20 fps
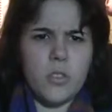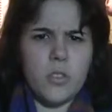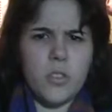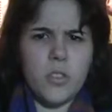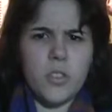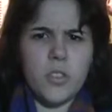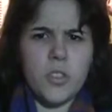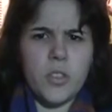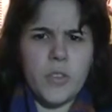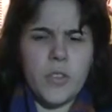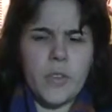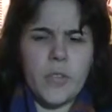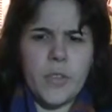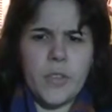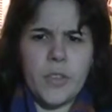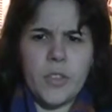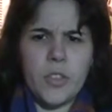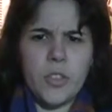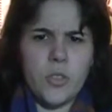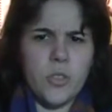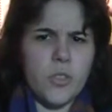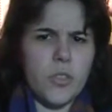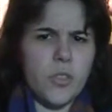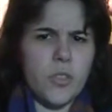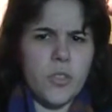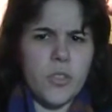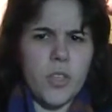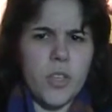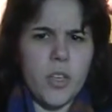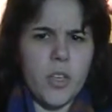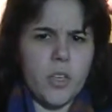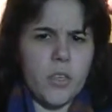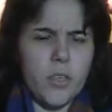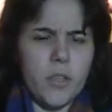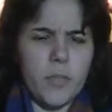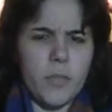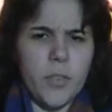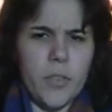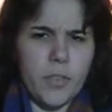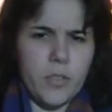not sure if I'm on my 2 years yet,
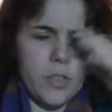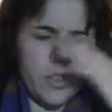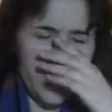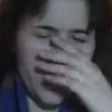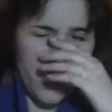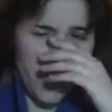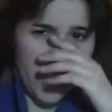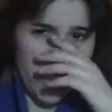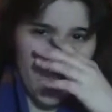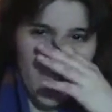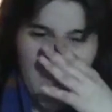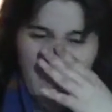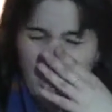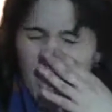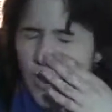I have to check,